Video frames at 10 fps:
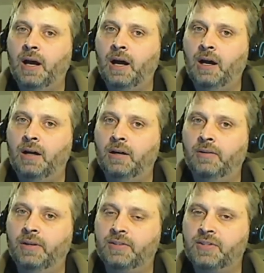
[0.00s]

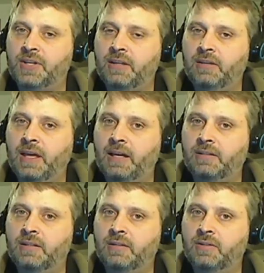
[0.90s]
uh, it said
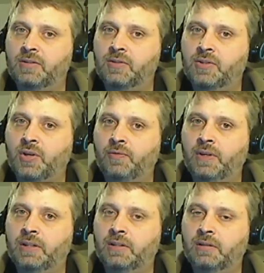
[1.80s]
that
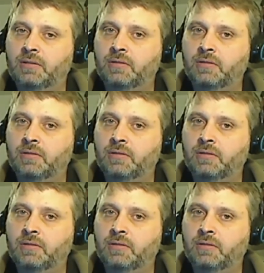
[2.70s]
Soviet